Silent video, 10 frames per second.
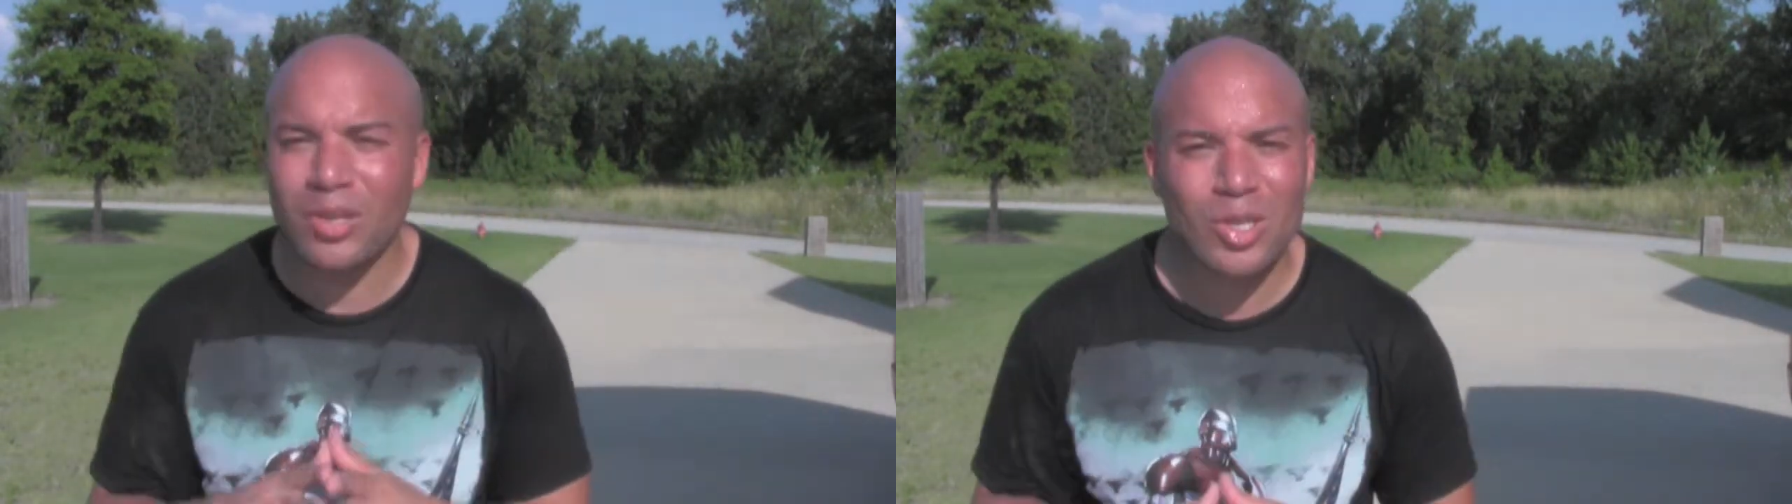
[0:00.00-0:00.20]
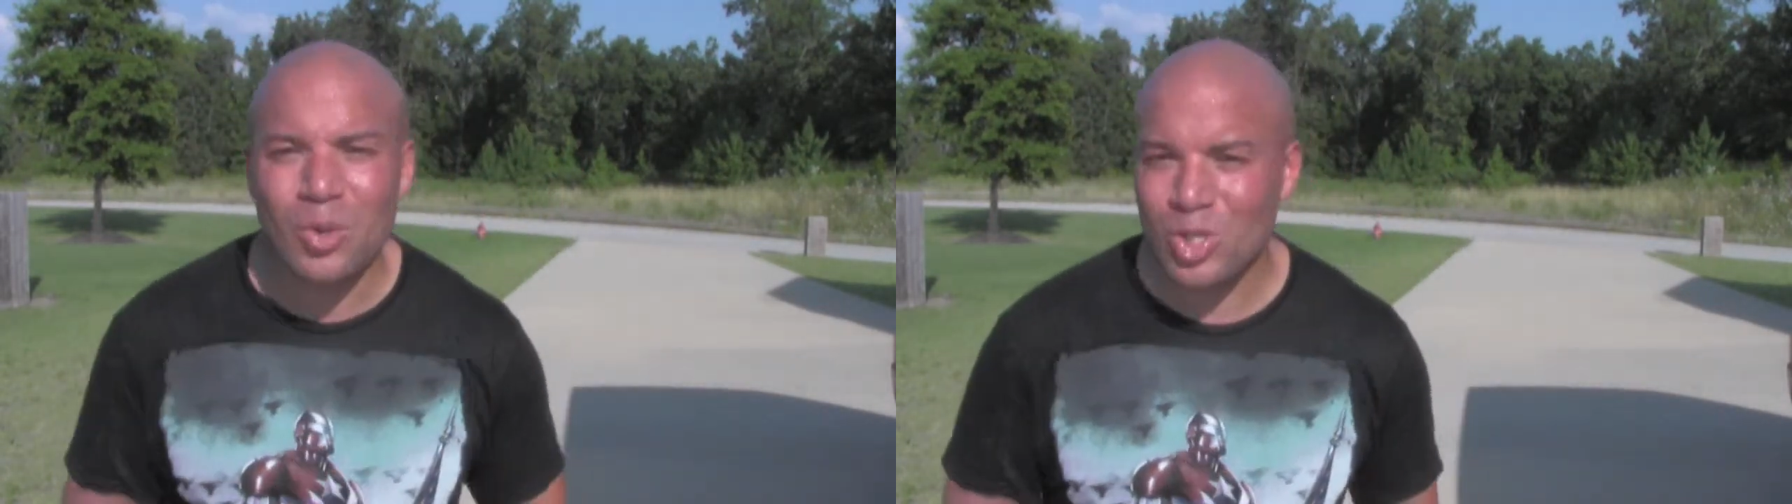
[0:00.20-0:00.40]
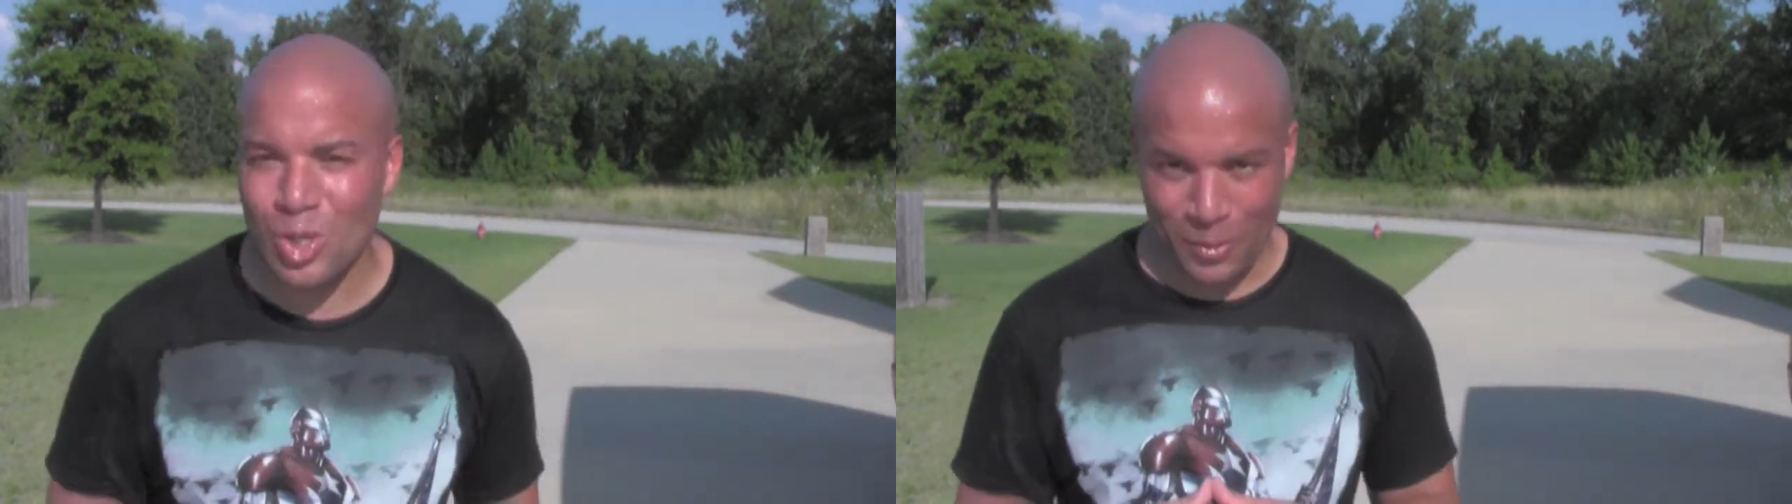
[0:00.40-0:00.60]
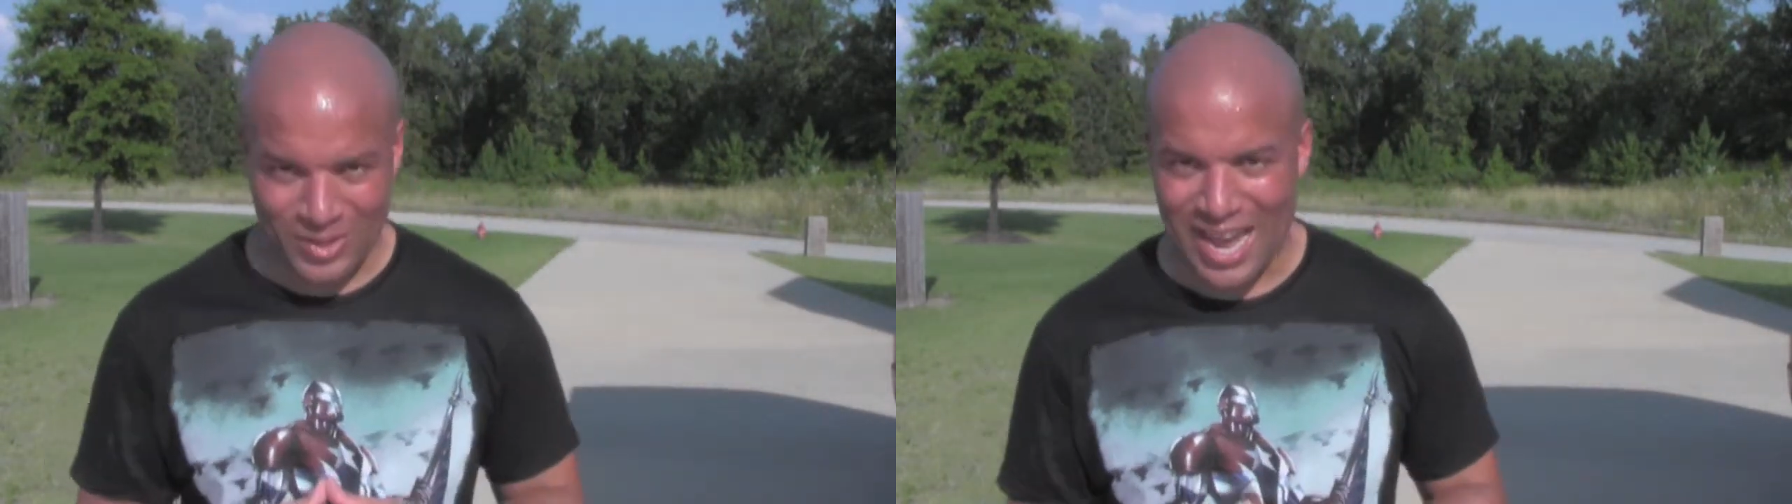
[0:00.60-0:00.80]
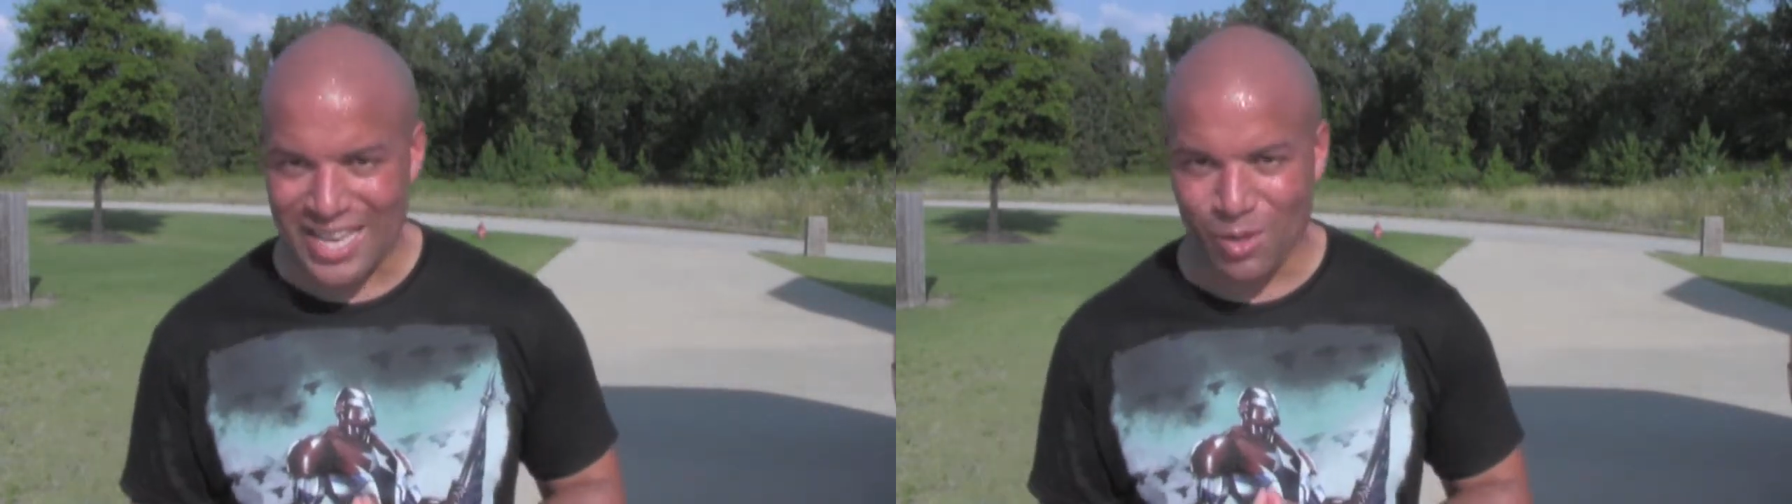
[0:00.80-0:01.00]
but don't
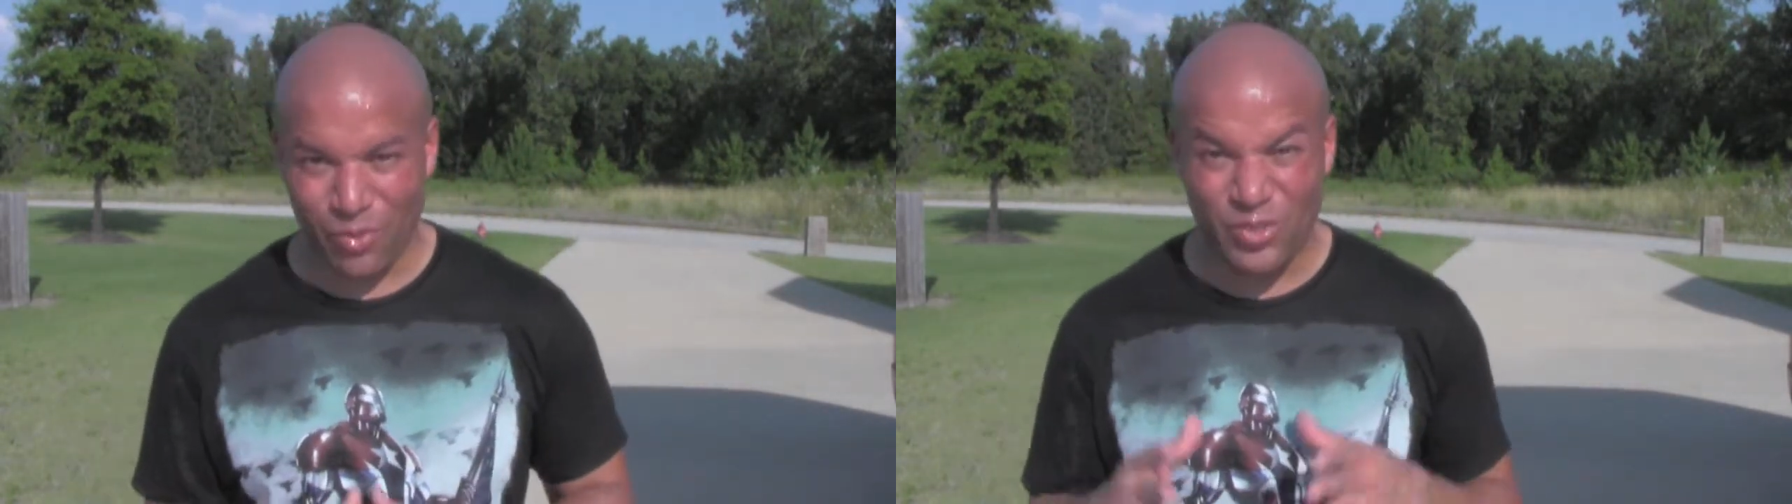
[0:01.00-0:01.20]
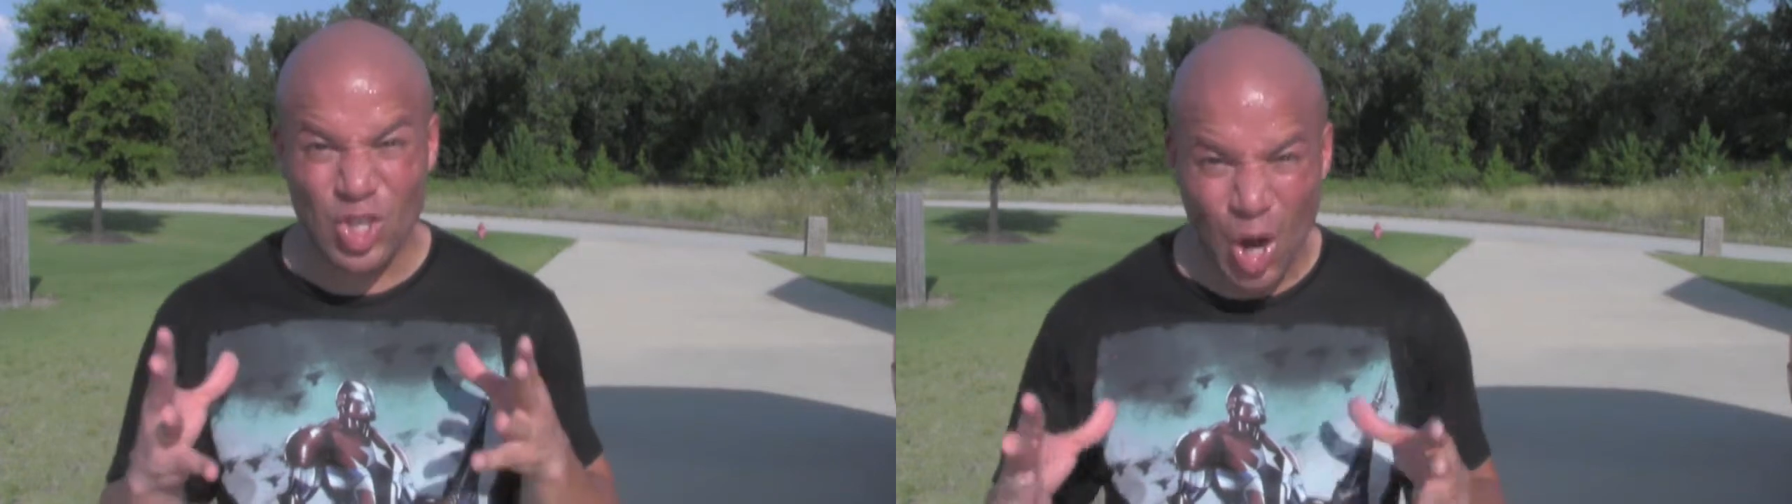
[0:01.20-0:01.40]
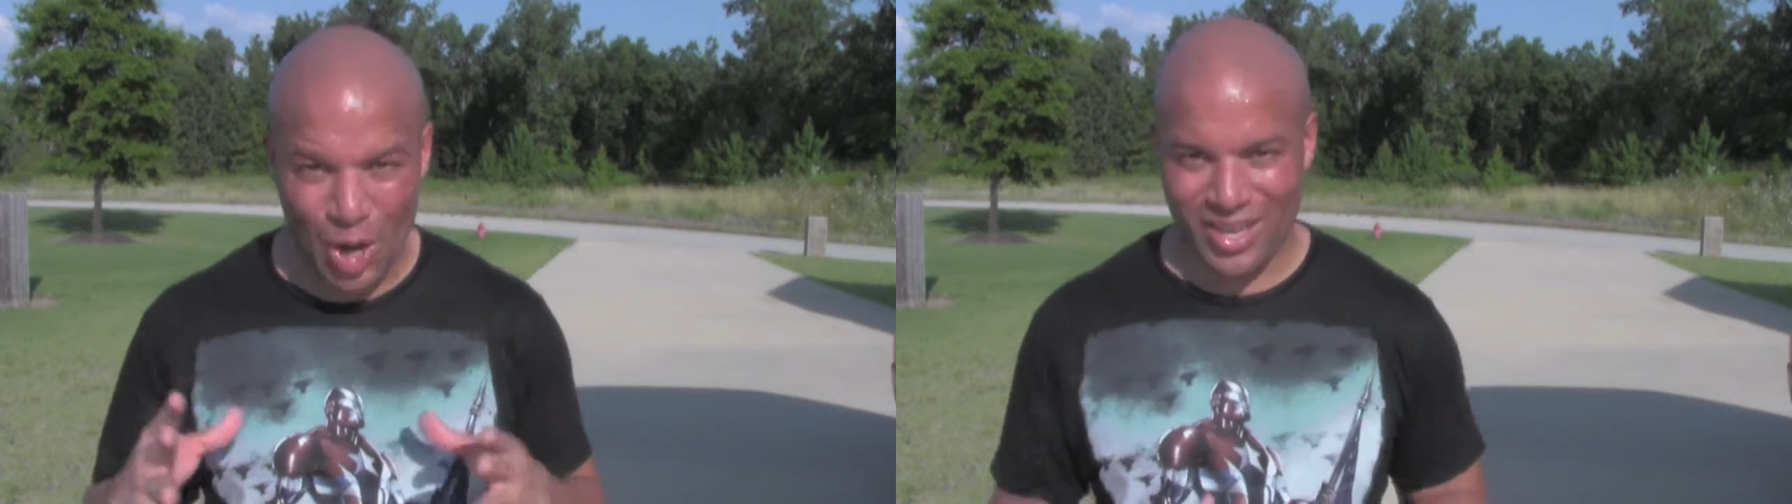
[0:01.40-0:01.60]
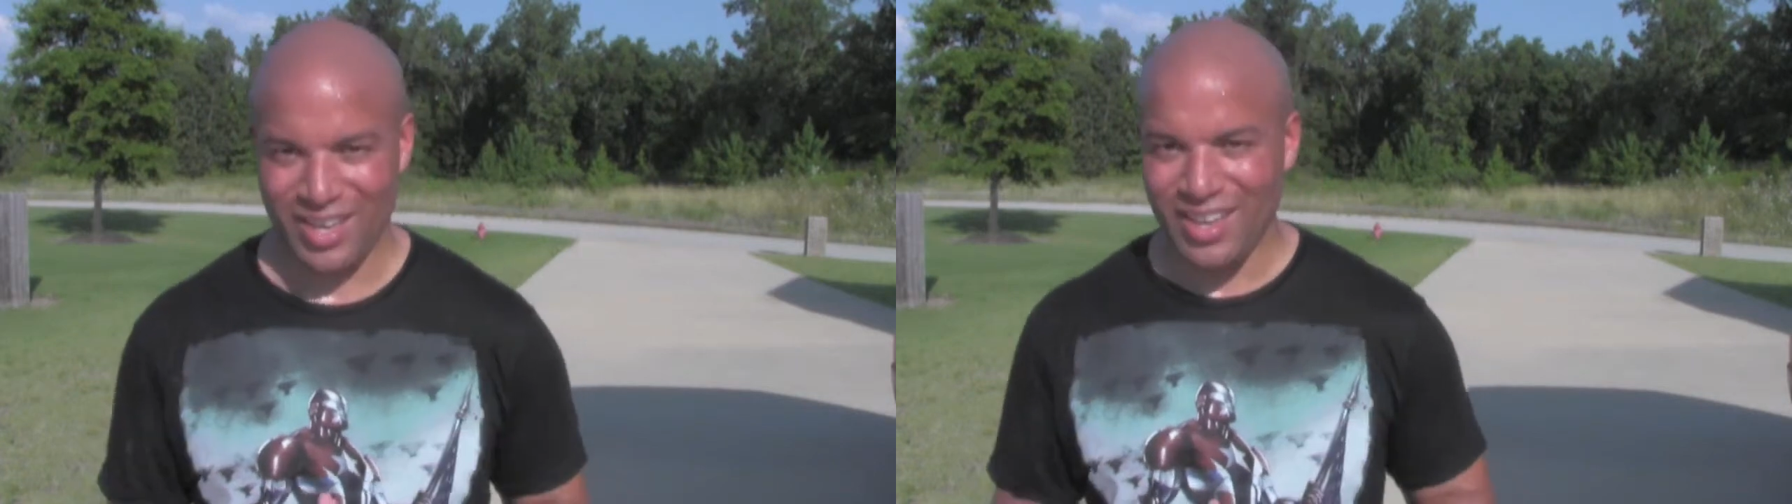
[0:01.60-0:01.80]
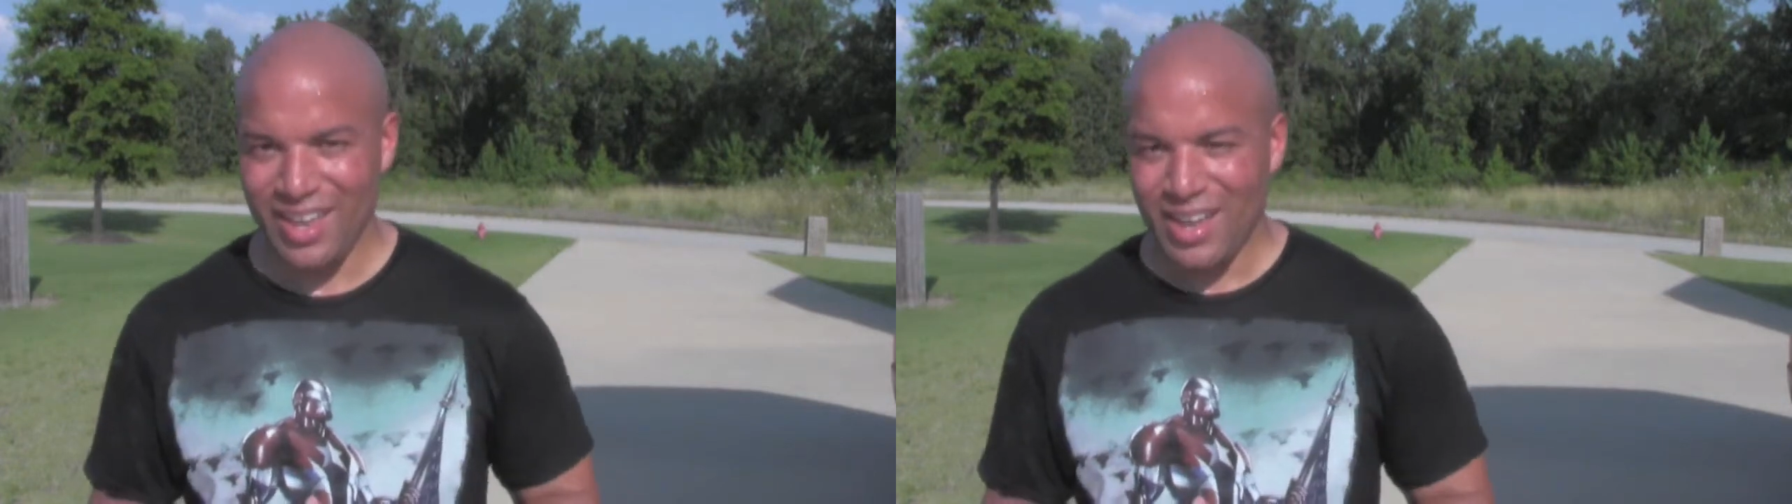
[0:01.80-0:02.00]
supersize it with junk.